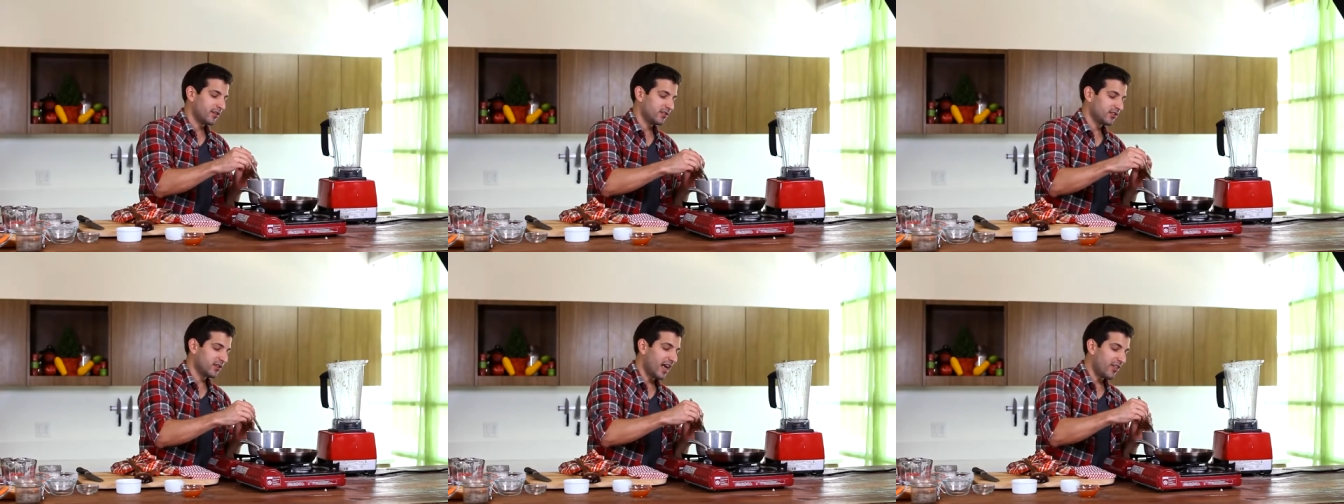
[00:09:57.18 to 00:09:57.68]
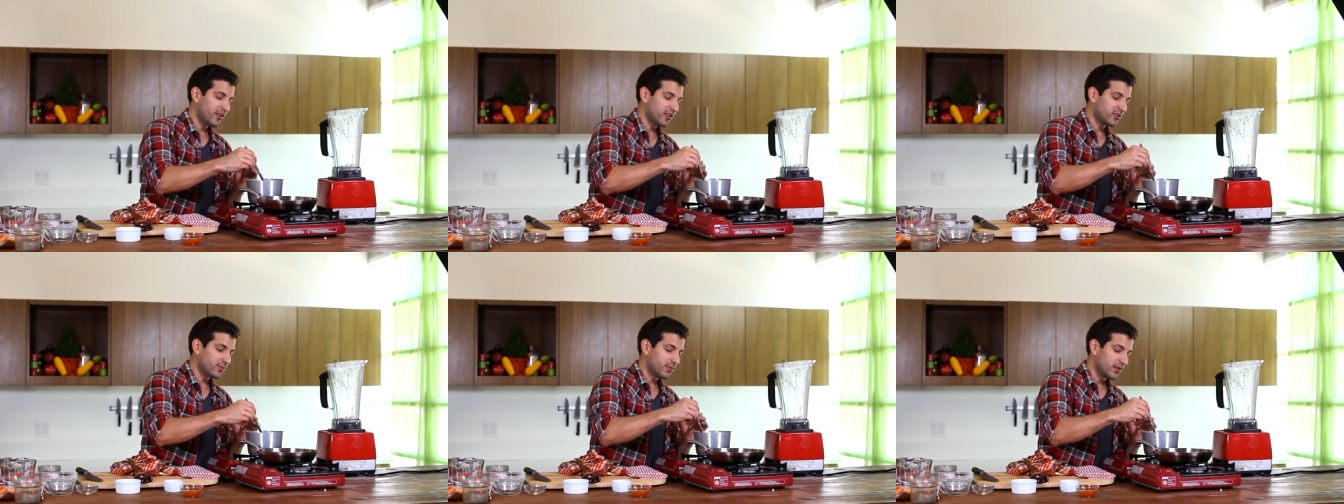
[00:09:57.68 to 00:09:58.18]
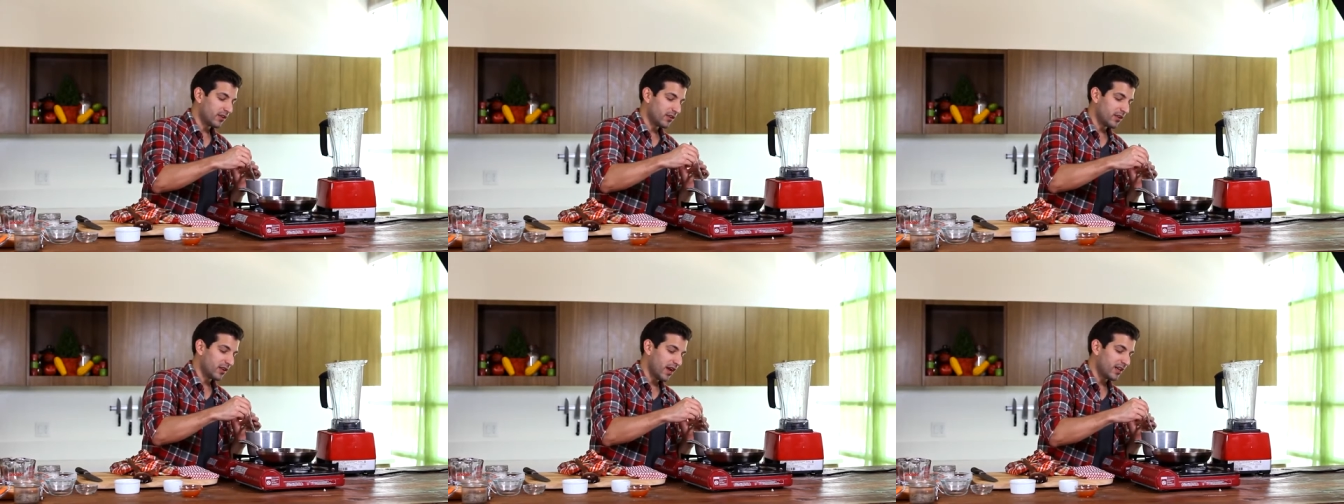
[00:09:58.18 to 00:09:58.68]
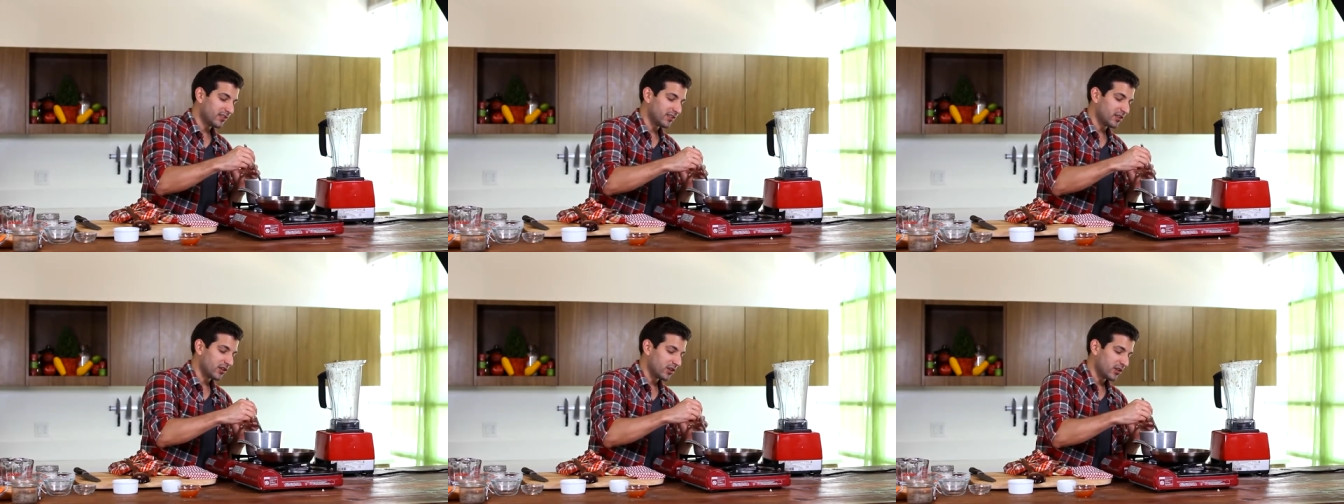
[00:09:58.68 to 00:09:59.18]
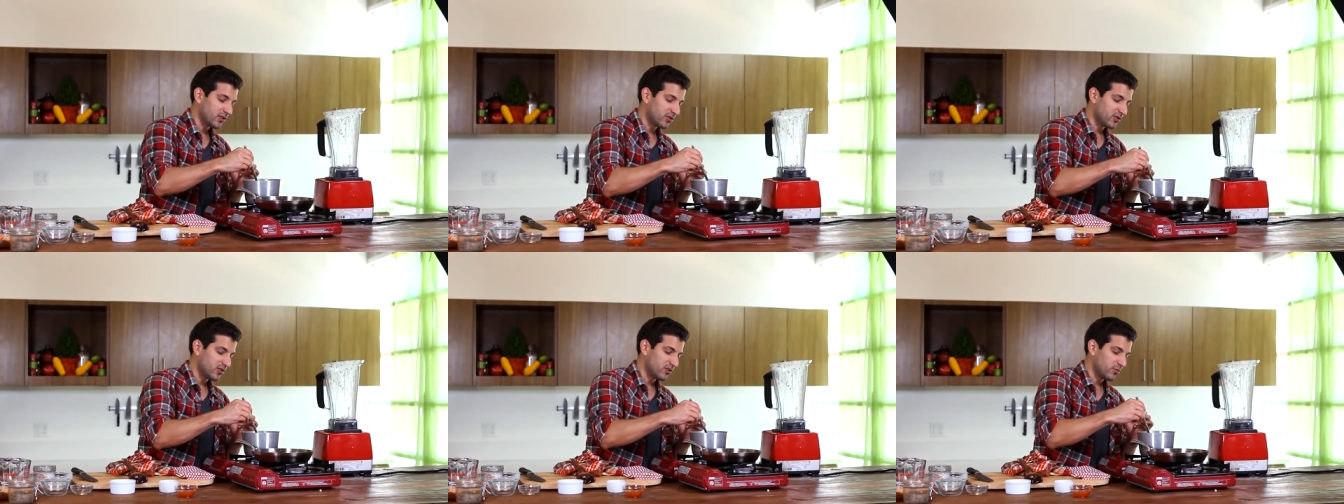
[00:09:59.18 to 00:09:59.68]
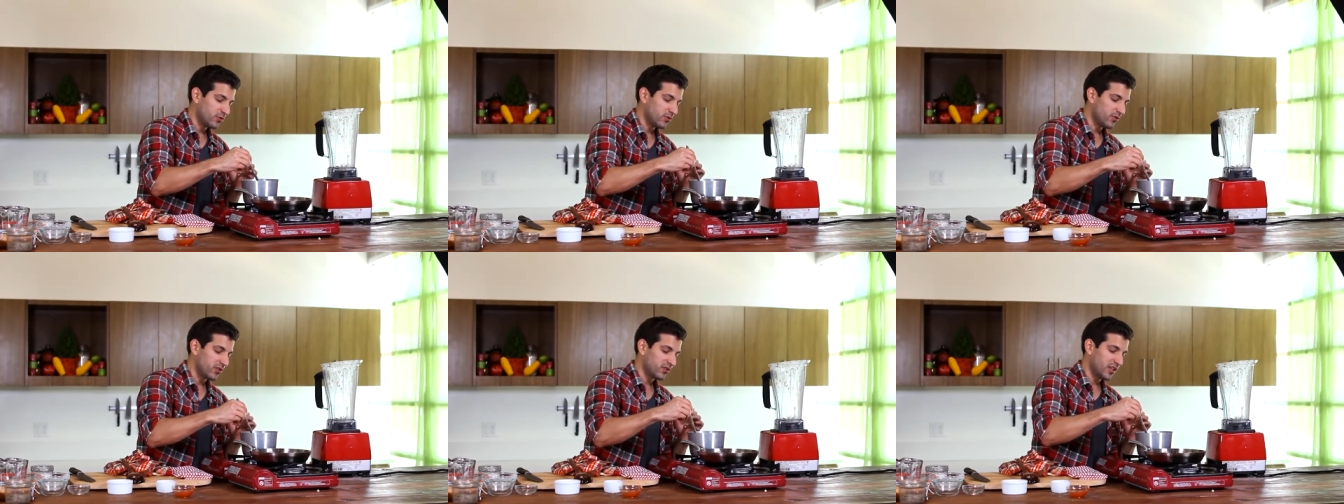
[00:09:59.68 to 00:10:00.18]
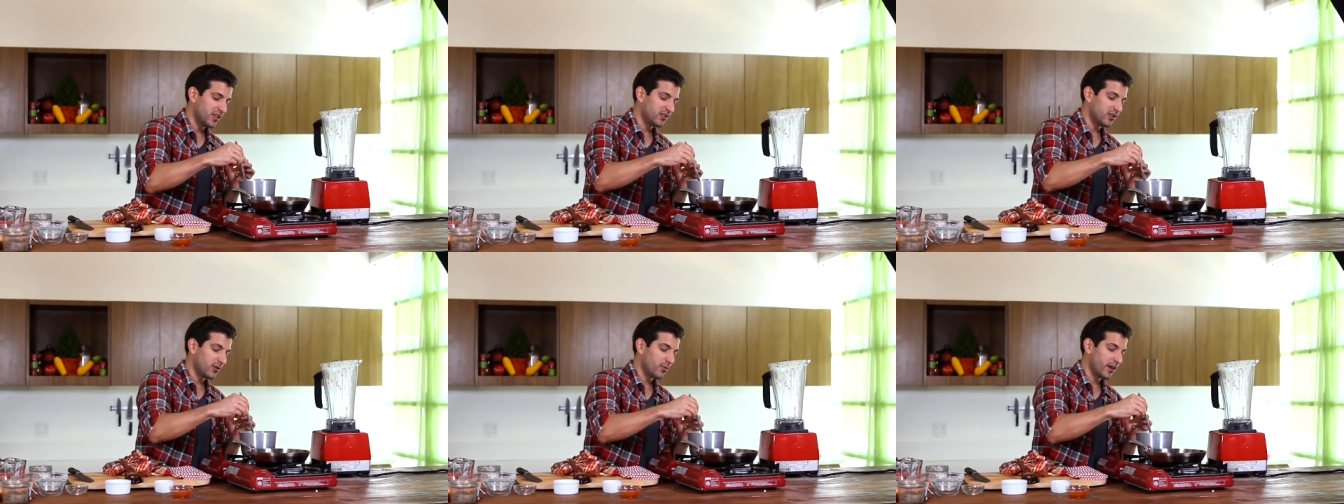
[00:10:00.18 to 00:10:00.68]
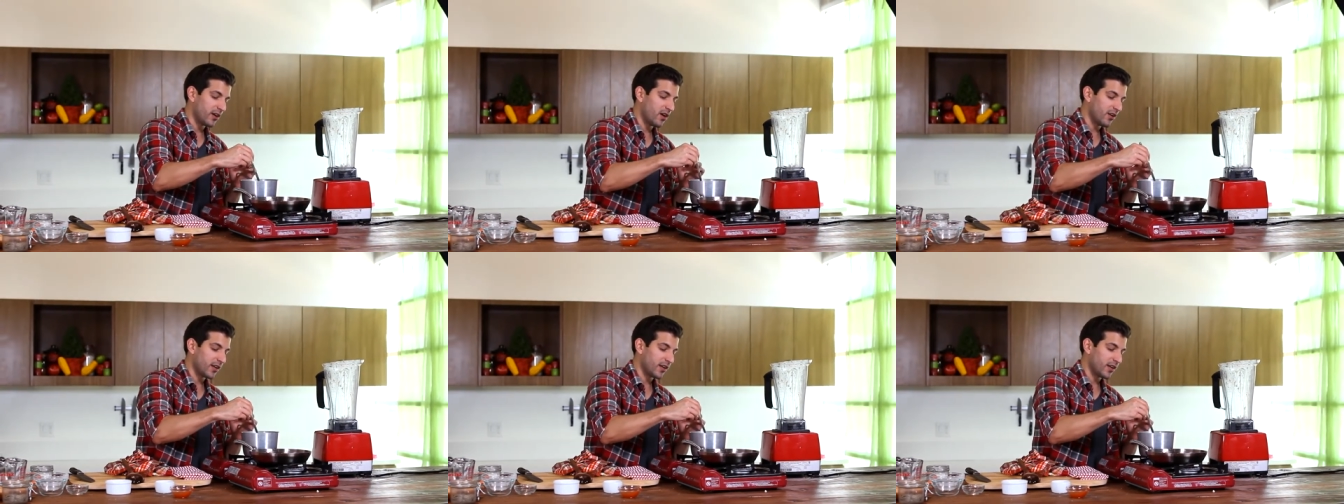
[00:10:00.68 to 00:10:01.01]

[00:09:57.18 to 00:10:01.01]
So now that it's nice and smooth, it's easier to bring it all